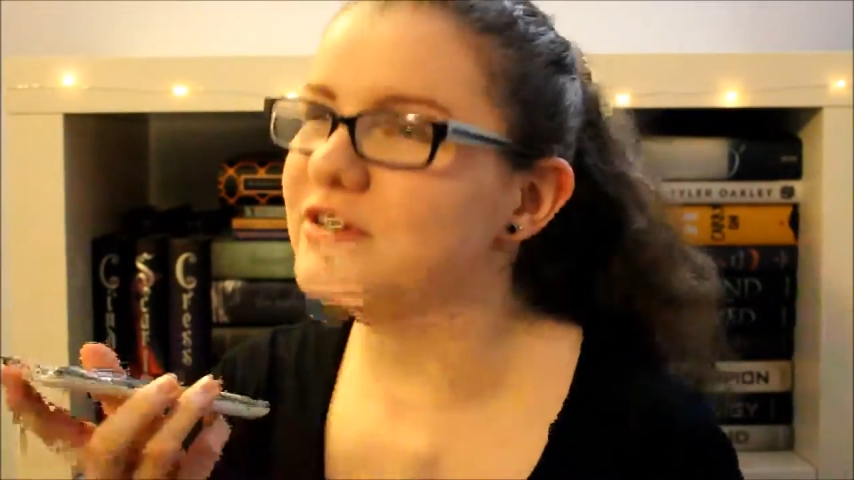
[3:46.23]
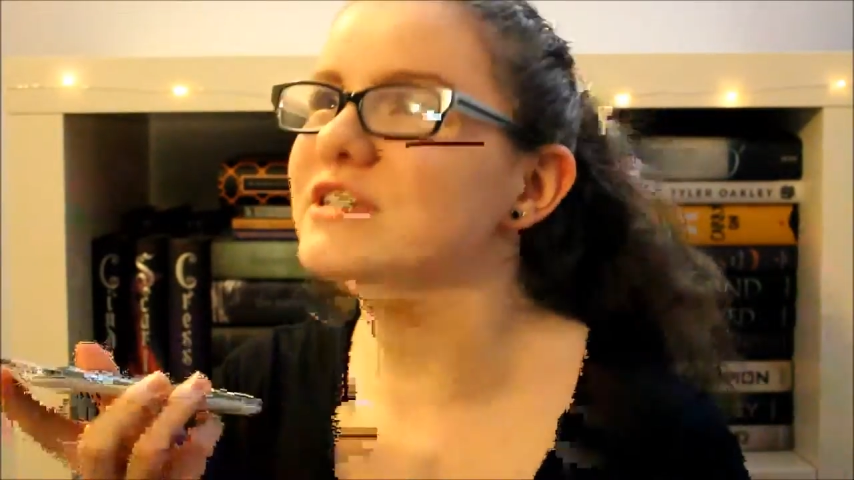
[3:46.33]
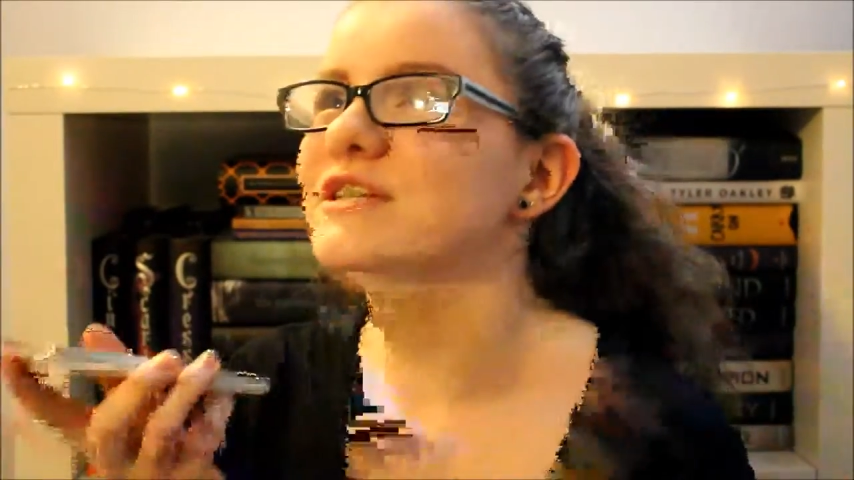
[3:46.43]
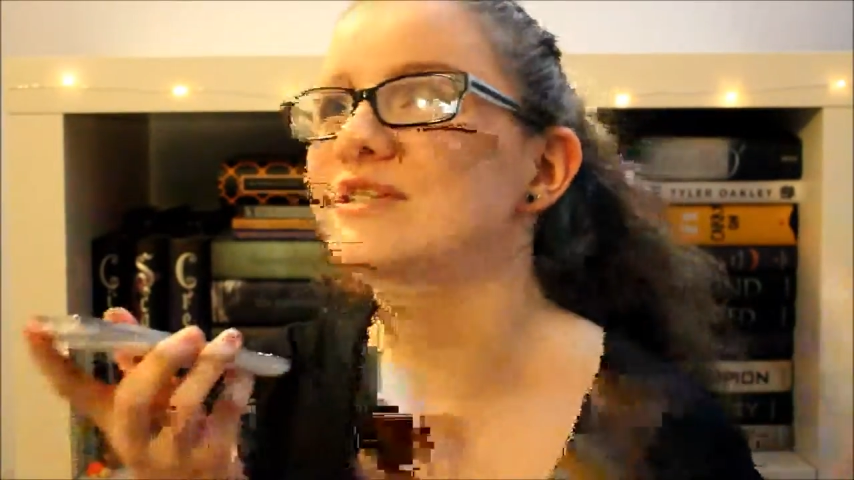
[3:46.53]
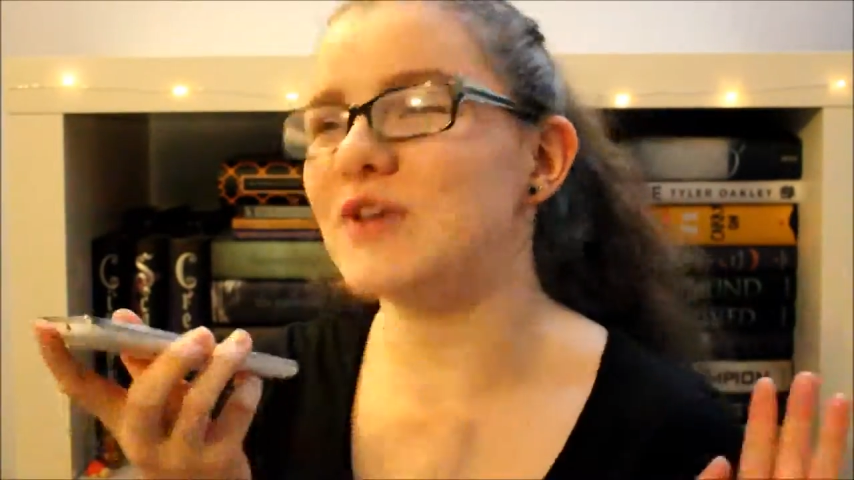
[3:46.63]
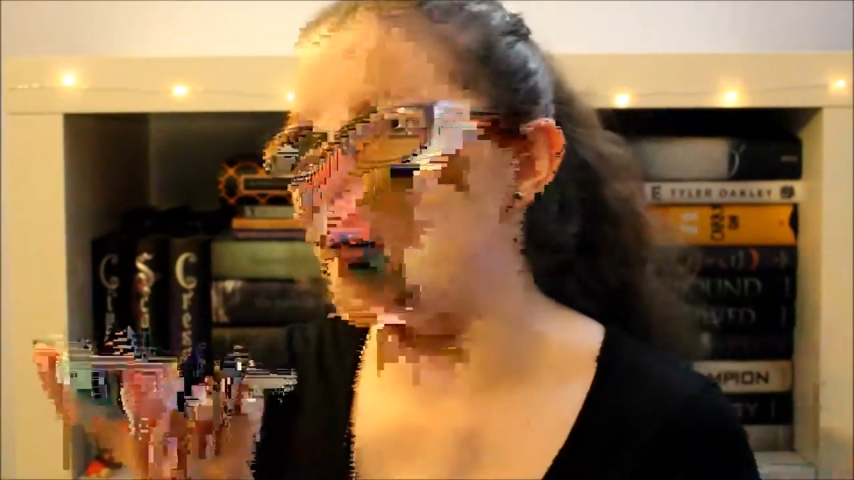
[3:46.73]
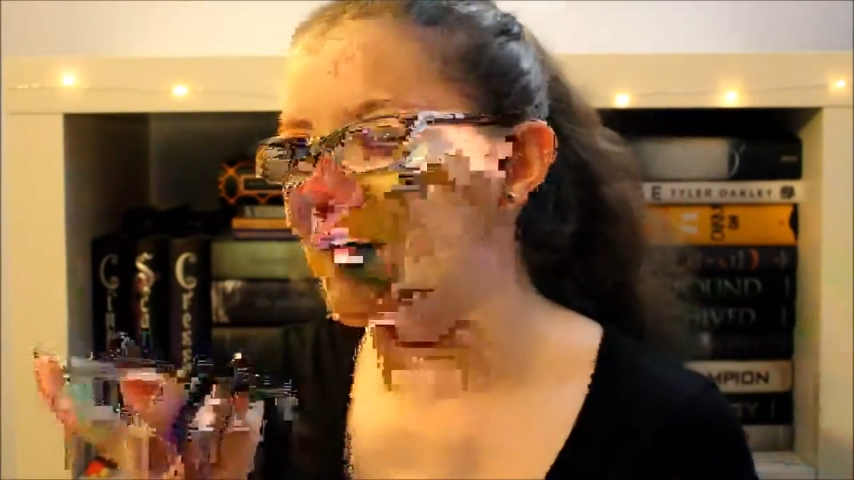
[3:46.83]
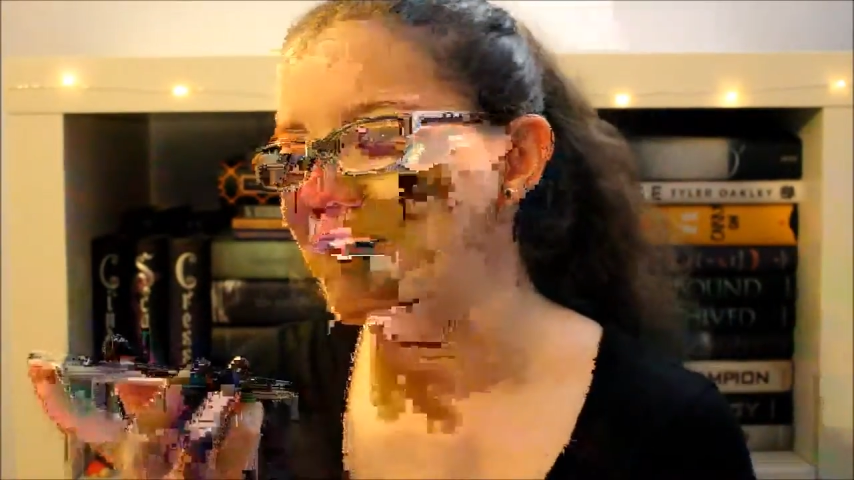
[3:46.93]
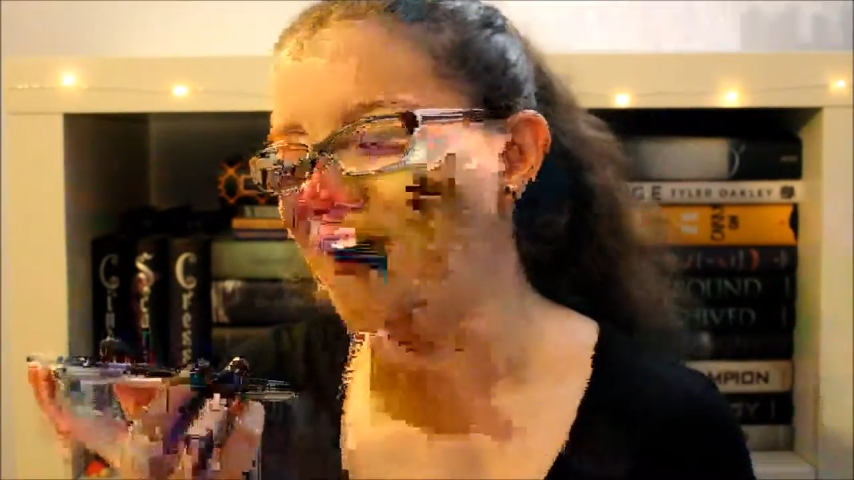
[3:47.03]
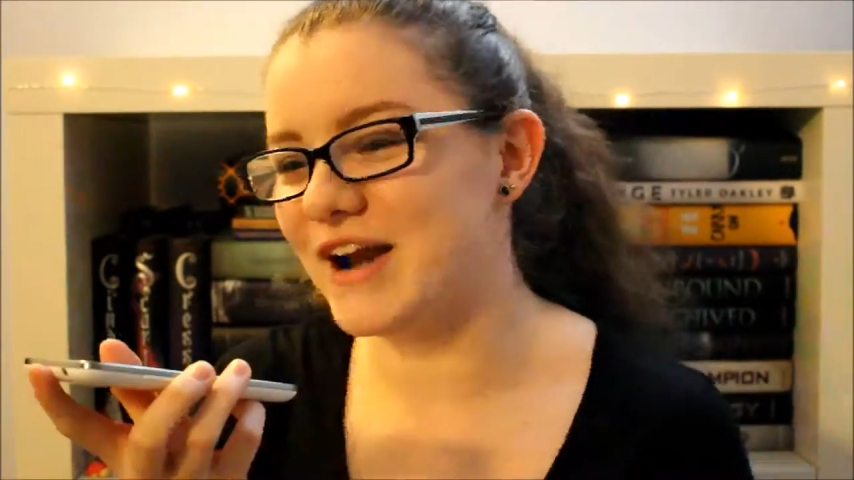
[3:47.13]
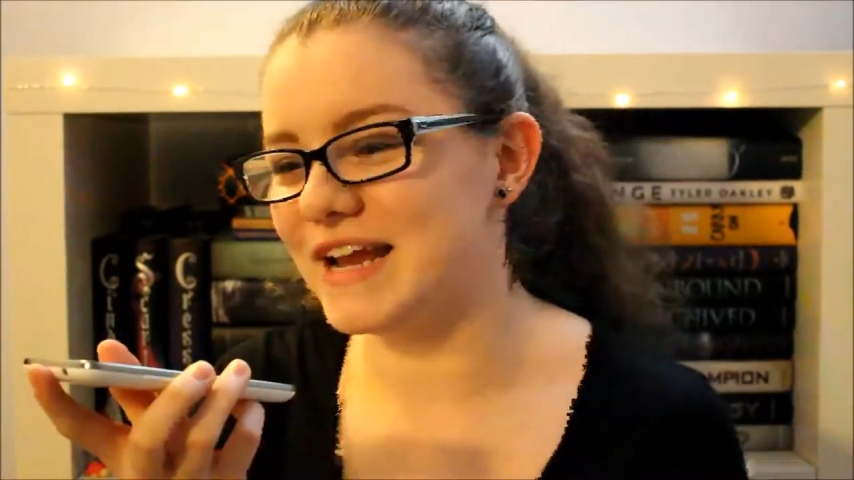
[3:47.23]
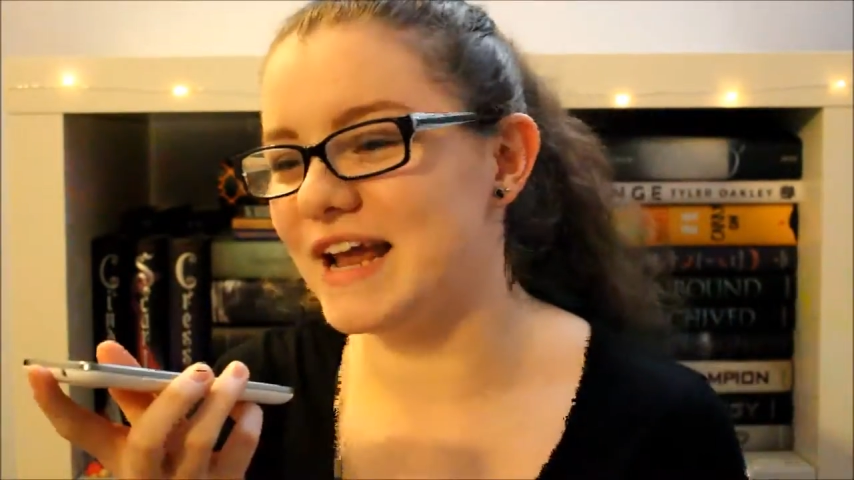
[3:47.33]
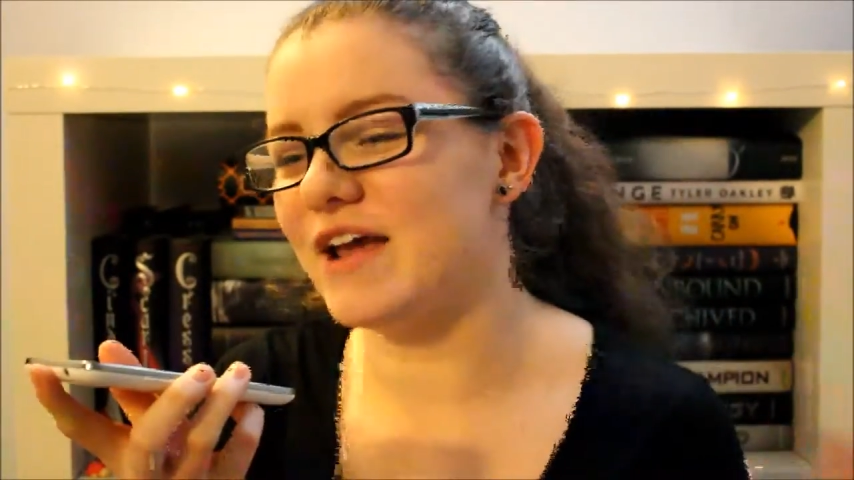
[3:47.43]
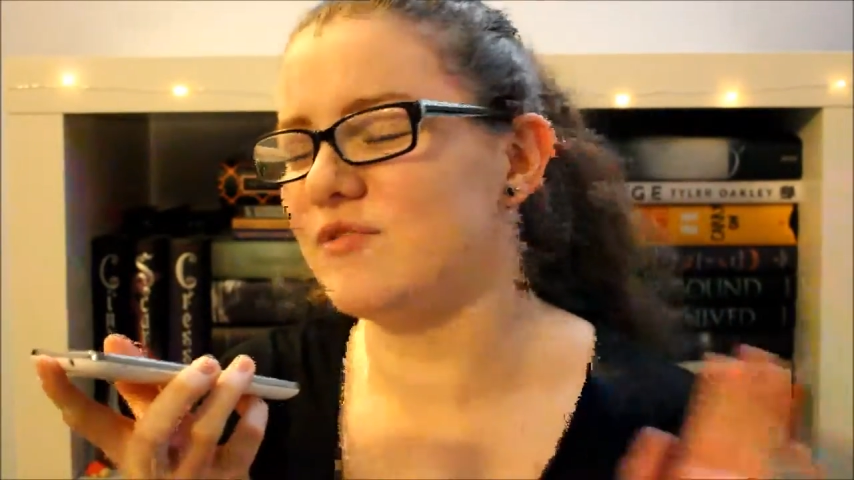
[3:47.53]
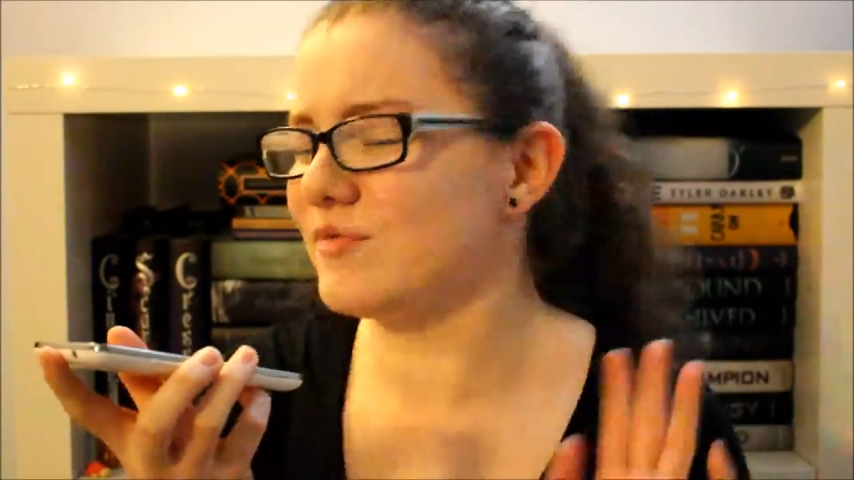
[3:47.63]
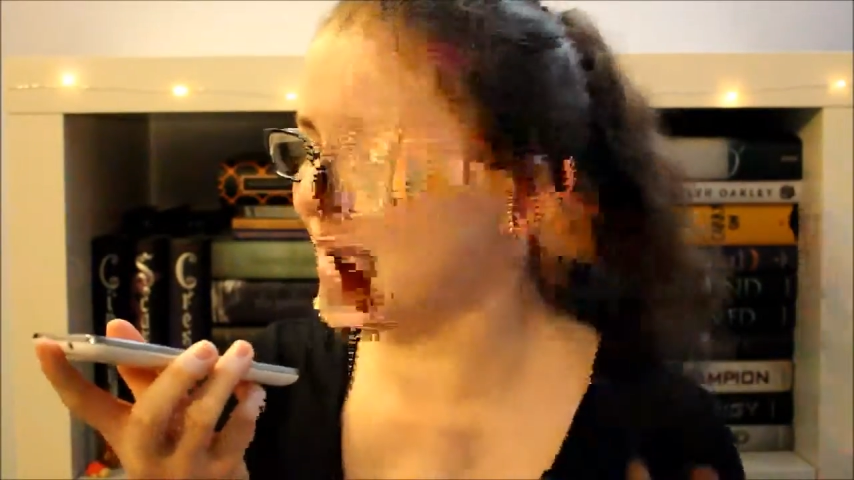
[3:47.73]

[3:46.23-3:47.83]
She's so funny and